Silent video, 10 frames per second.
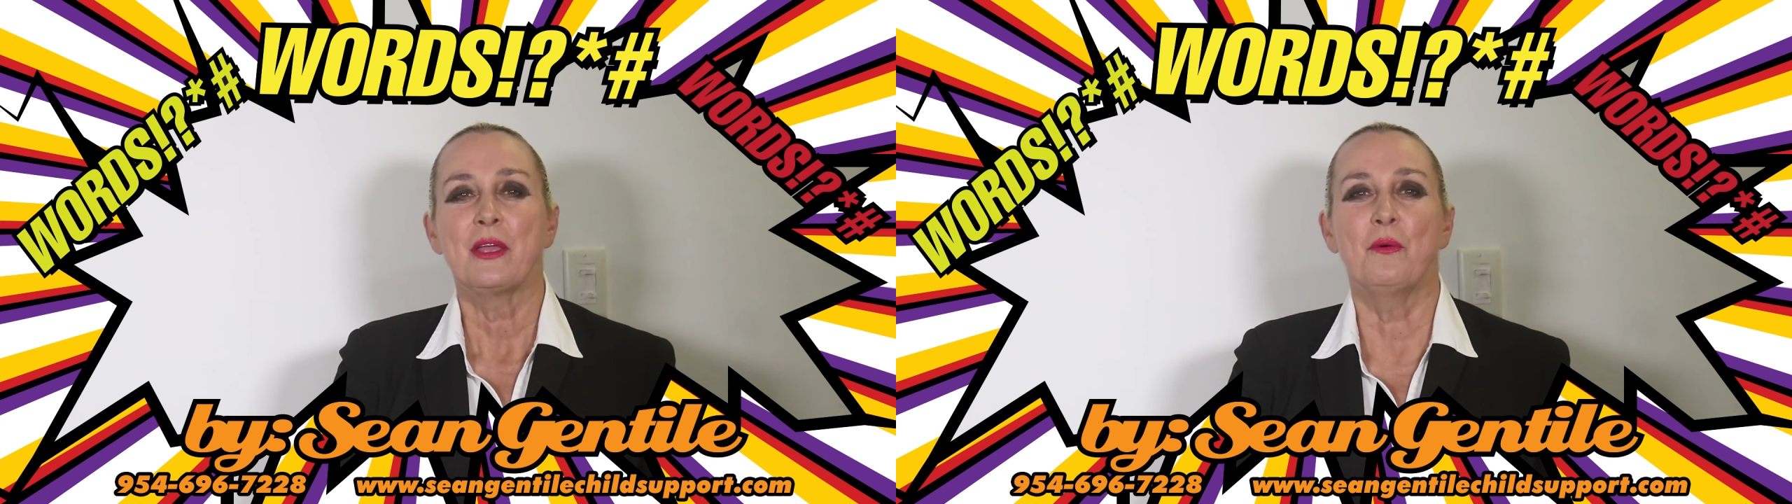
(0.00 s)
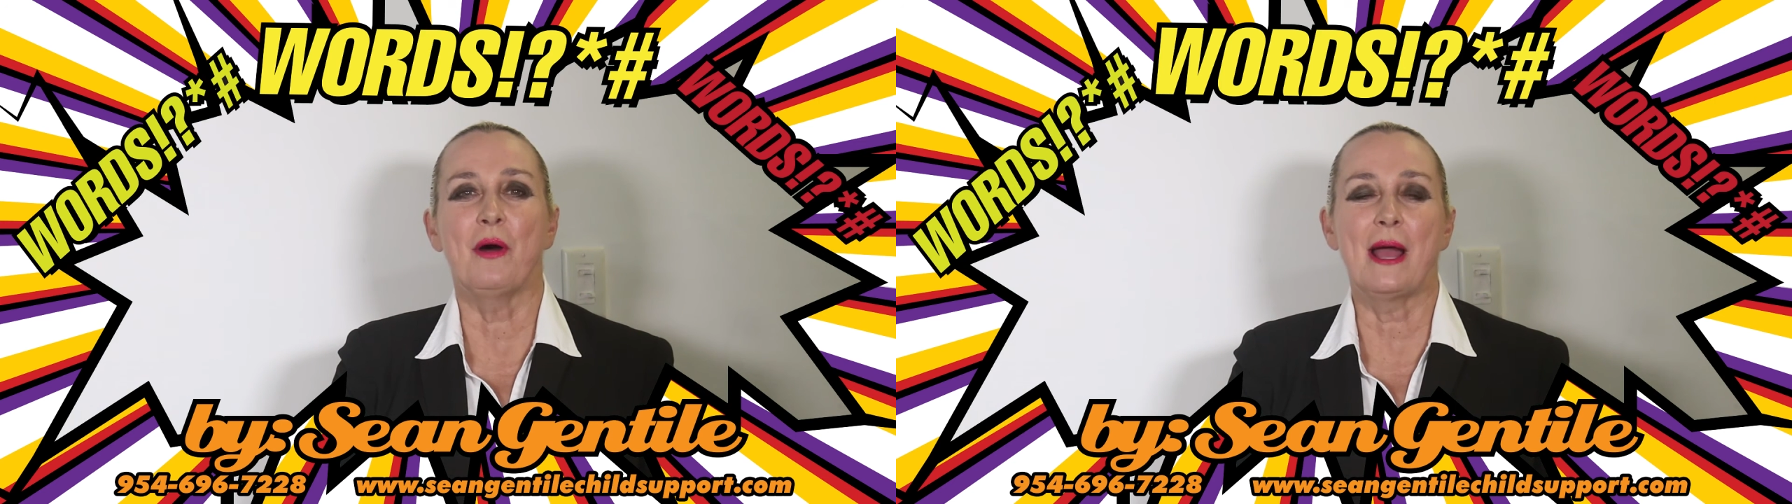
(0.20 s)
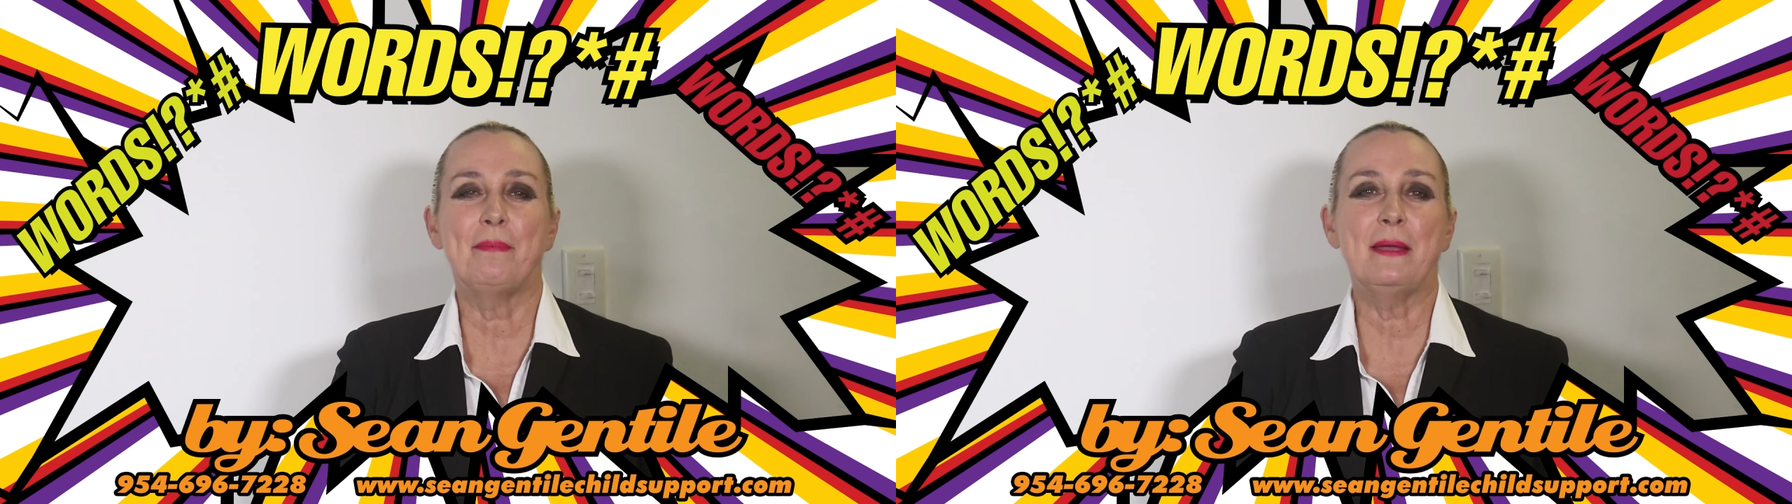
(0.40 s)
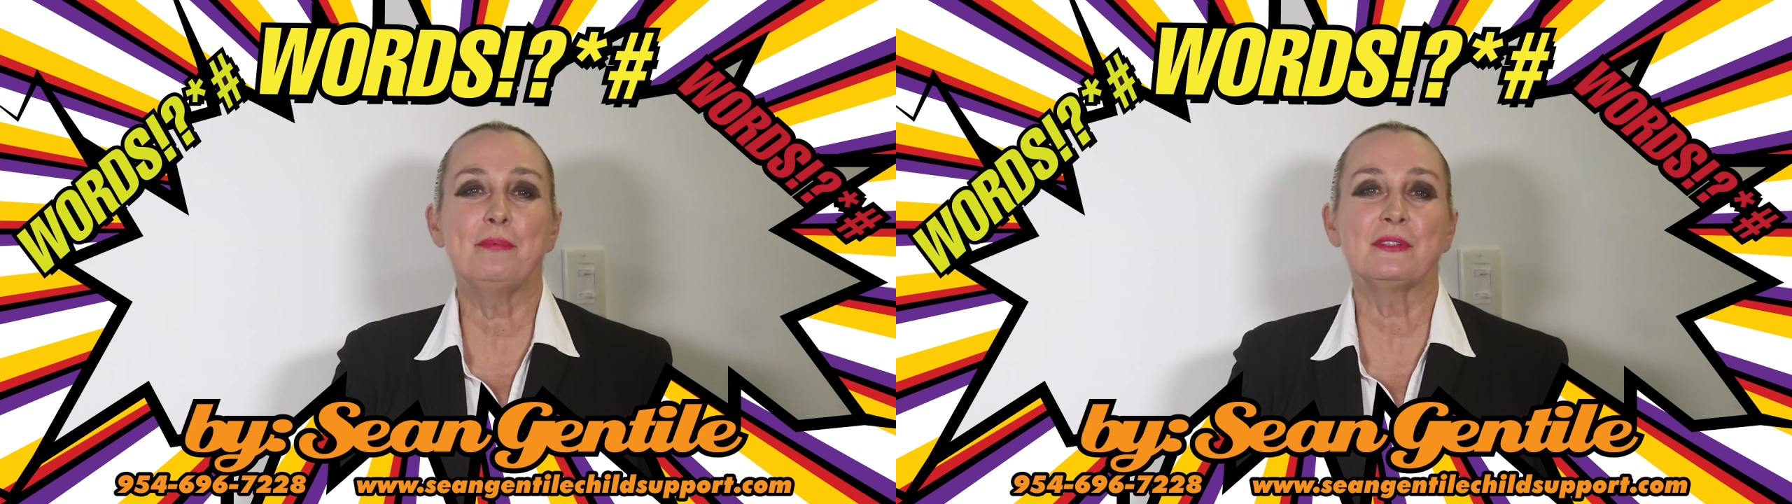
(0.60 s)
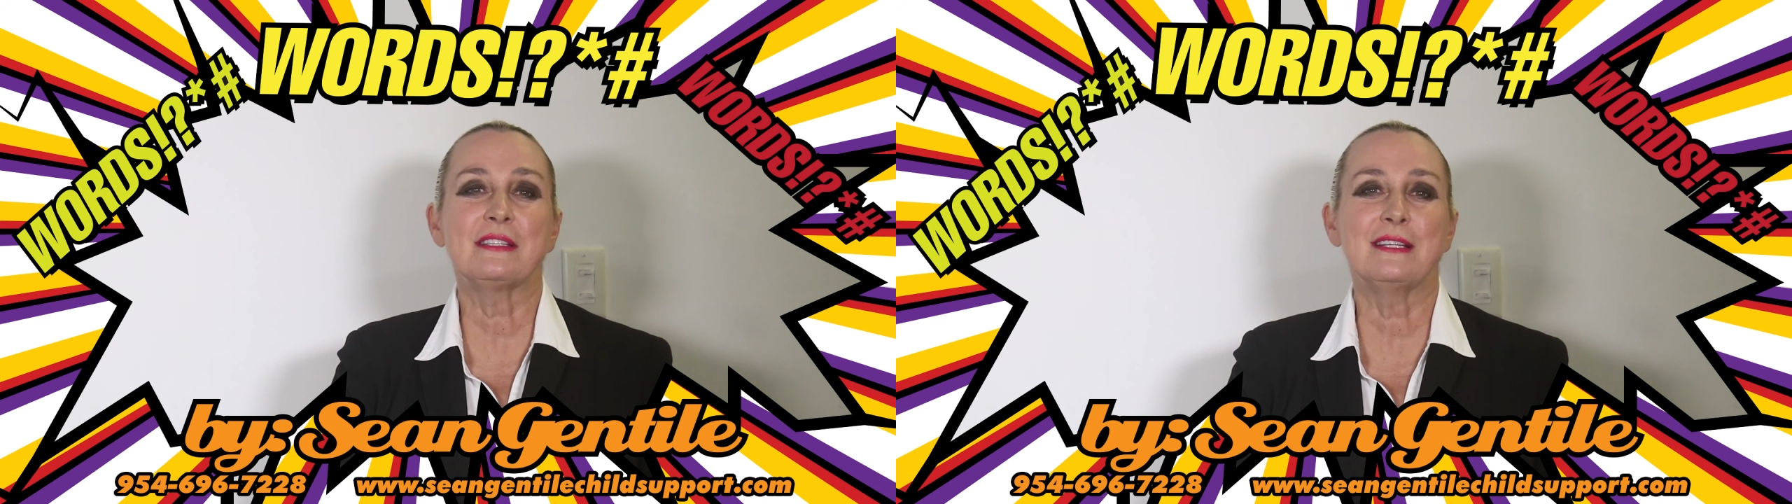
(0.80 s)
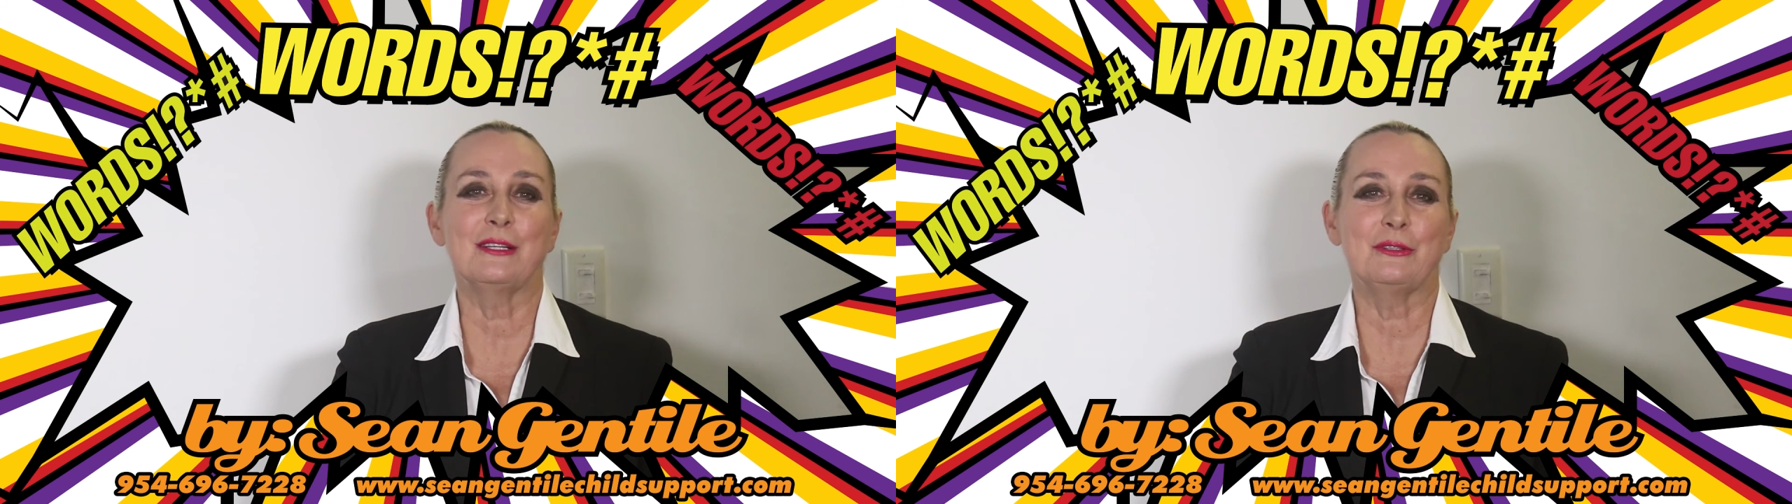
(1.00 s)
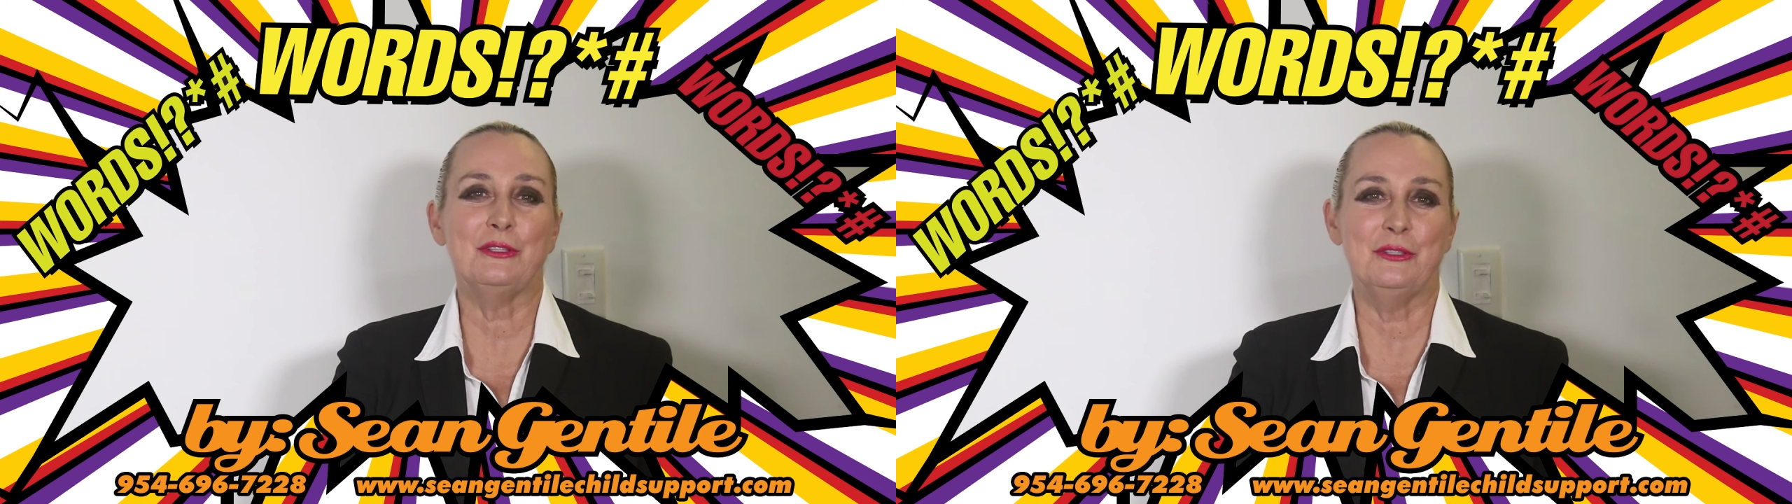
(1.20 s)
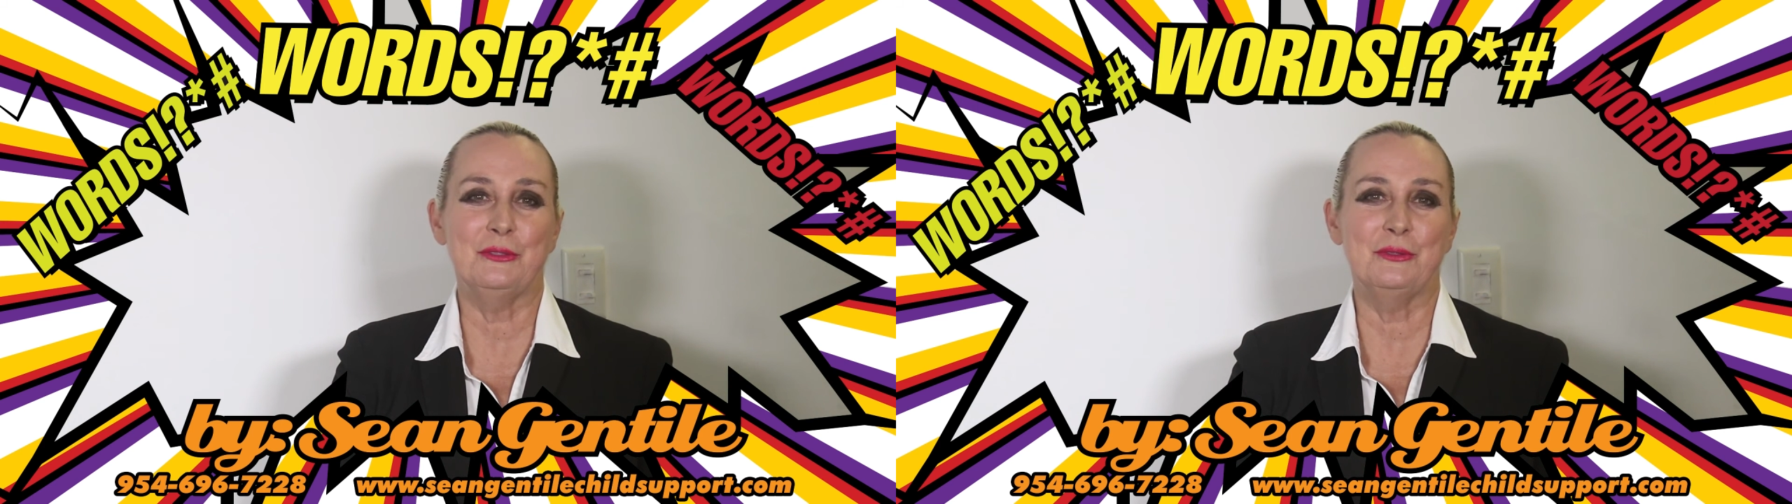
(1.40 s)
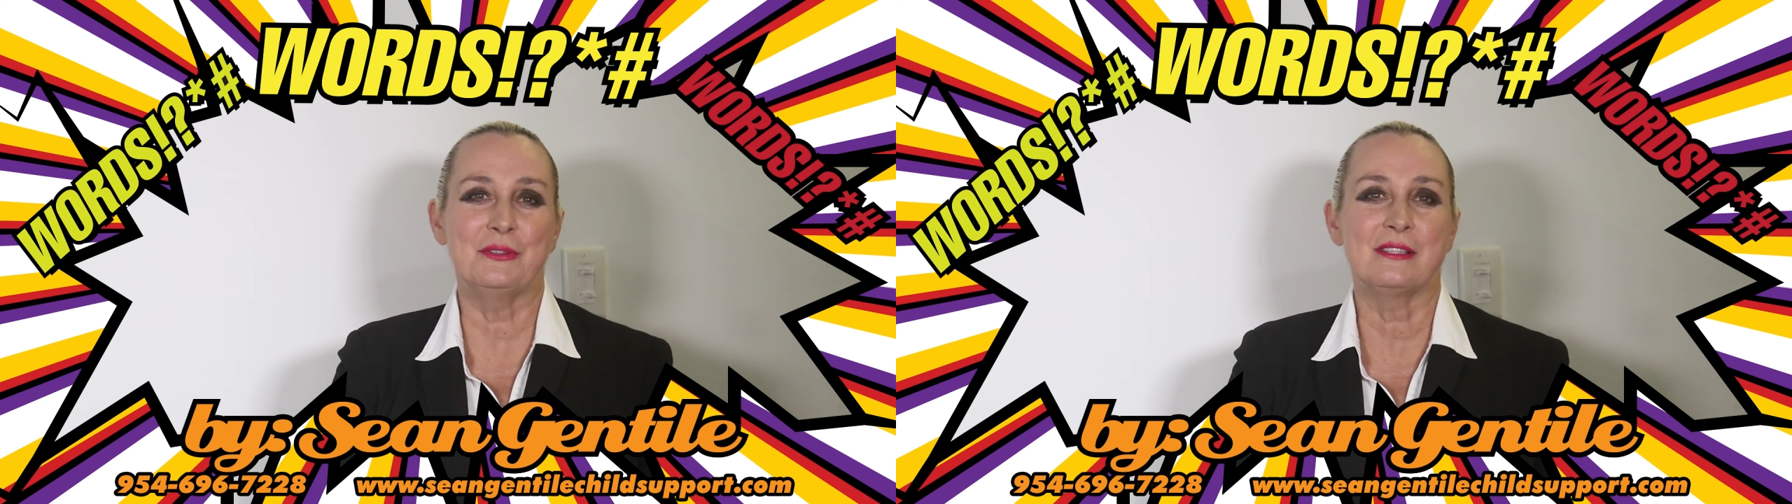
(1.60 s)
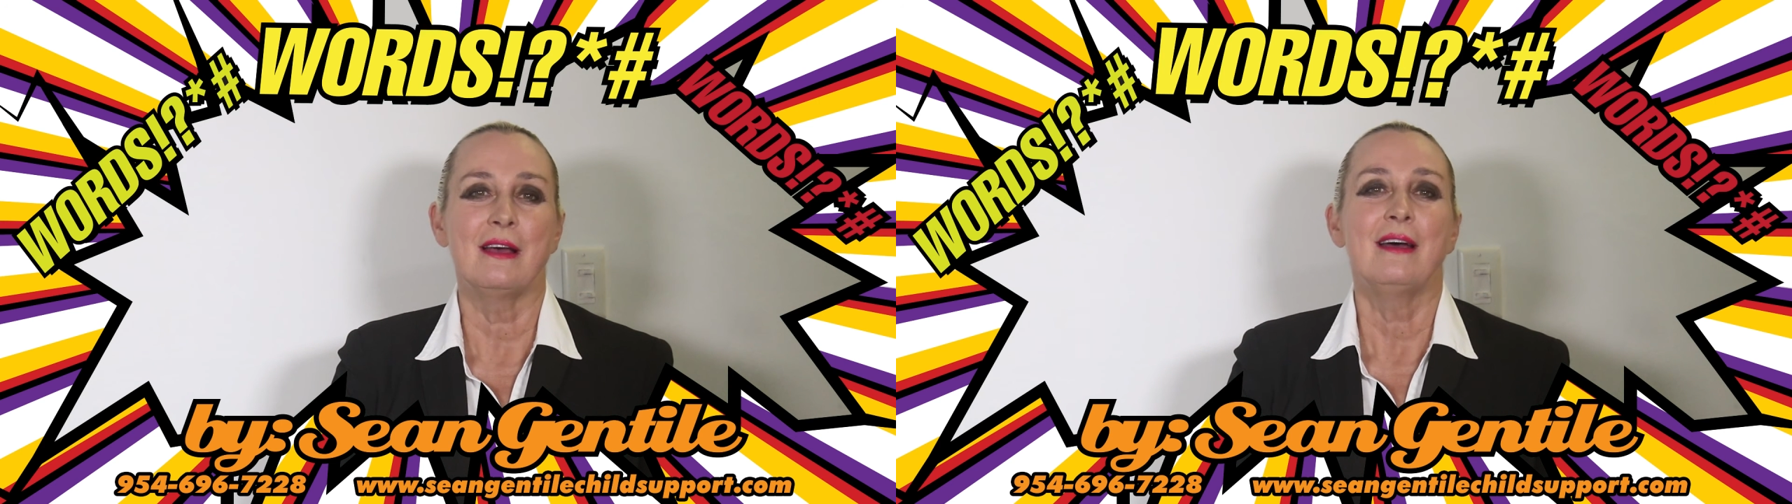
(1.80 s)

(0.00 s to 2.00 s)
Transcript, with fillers: why people still use